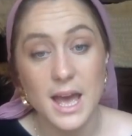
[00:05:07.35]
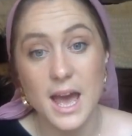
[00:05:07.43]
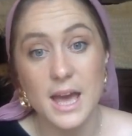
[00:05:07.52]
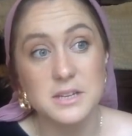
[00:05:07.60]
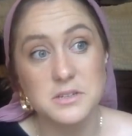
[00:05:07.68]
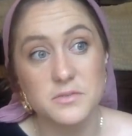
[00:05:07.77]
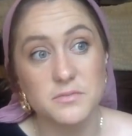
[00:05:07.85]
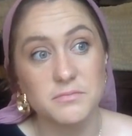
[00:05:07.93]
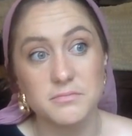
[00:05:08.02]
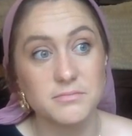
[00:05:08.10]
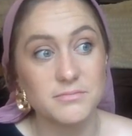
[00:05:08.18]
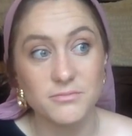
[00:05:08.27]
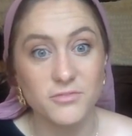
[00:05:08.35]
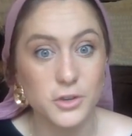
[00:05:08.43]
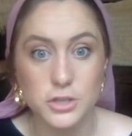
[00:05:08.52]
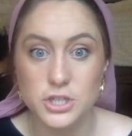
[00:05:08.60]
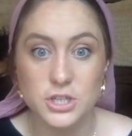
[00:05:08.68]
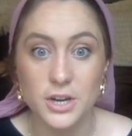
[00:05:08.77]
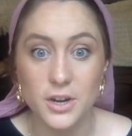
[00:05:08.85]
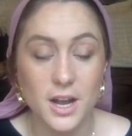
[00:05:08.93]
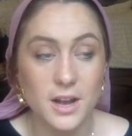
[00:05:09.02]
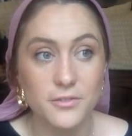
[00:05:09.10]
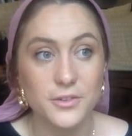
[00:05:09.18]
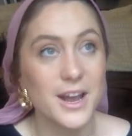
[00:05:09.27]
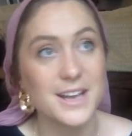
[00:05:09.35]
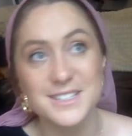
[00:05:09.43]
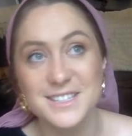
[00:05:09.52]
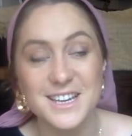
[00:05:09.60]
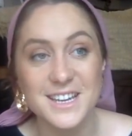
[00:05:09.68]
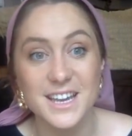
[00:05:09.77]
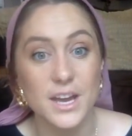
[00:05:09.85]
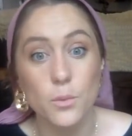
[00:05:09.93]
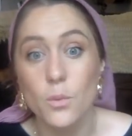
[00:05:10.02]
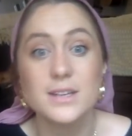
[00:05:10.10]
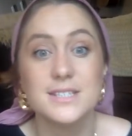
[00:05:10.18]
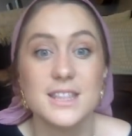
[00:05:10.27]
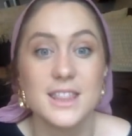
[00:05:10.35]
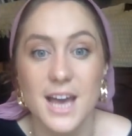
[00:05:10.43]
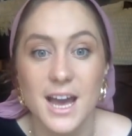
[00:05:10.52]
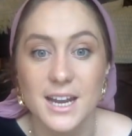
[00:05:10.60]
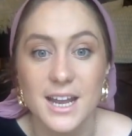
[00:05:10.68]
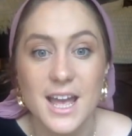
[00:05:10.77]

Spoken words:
And for Shira, for Esti, it wasn't that.